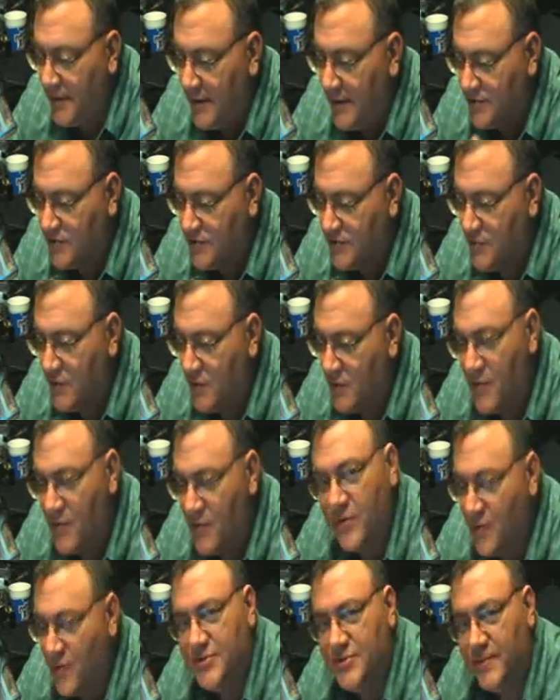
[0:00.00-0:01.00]
Here's what we'll
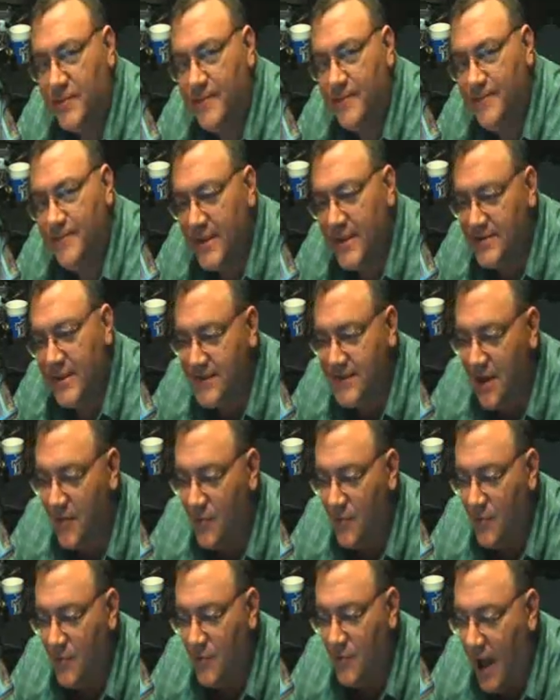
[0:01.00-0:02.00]
do is that
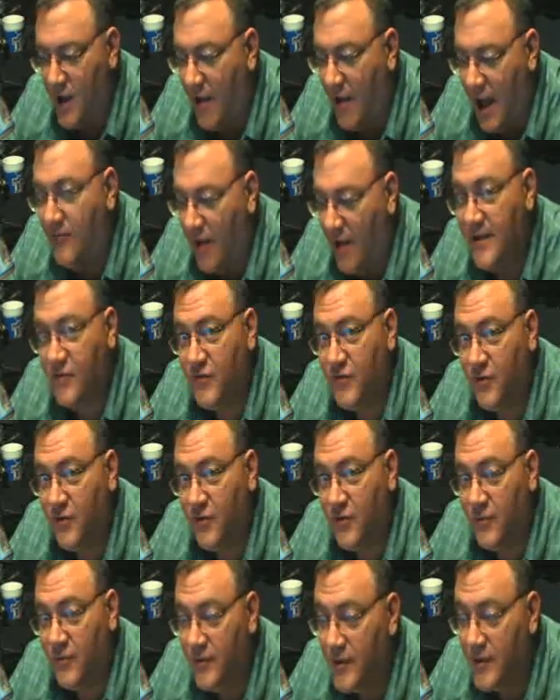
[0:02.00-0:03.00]
I'll give
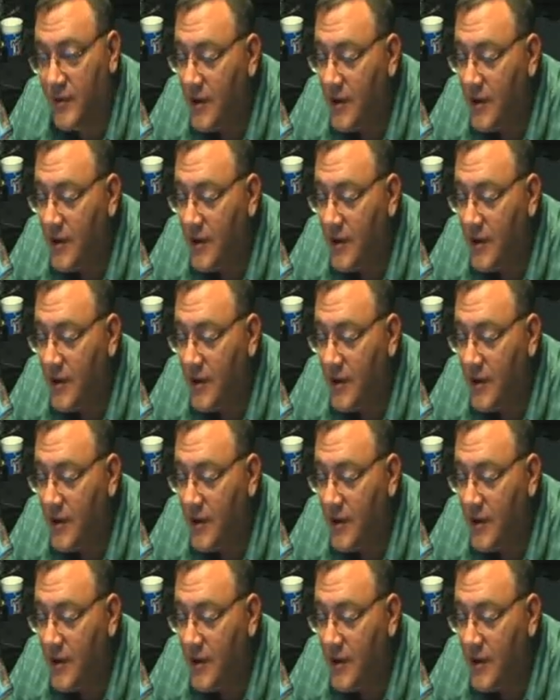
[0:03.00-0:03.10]
you